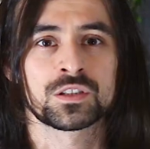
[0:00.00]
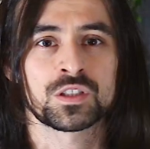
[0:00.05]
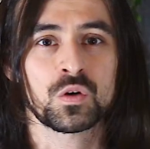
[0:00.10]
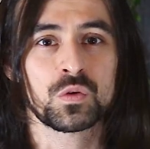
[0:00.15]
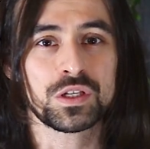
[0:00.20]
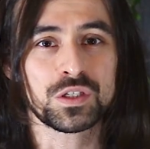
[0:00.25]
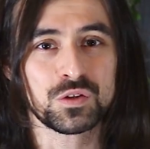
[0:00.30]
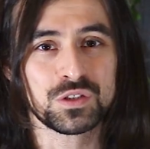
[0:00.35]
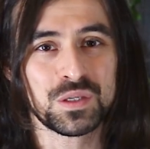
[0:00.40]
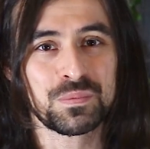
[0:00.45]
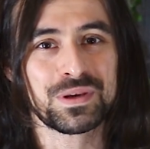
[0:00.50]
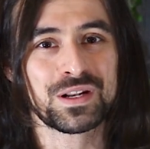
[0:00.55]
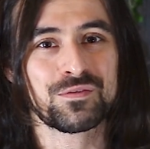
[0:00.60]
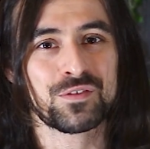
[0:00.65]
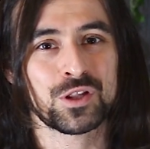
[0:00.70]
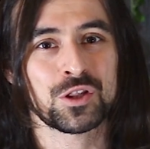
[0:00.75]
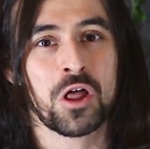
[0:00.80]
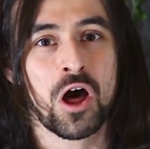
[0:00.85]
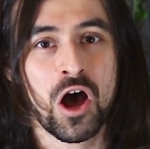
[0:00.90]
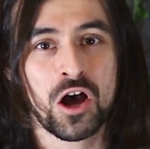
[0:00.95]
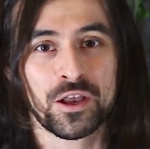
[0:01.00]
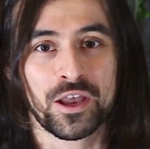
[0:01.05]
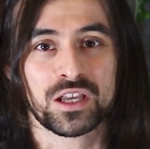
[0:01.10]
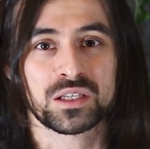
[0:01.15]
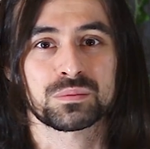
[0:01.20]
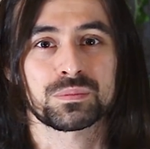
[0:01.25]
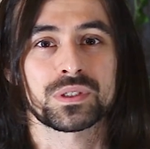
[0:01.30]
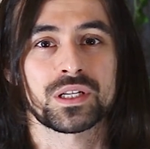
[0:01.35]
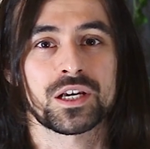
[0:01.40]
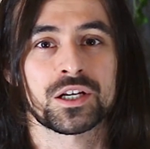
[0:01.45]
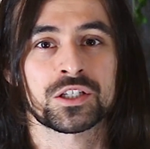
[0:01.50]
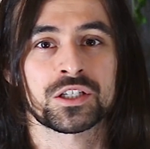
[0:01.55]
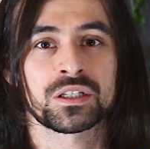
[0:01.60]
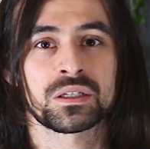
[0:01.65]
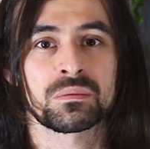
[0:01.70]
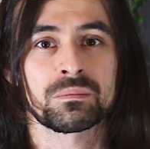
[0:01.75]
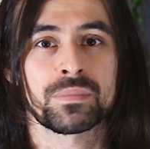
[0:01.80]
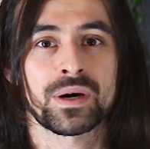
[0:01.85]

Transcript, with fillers: So this was a bit of a long explanation,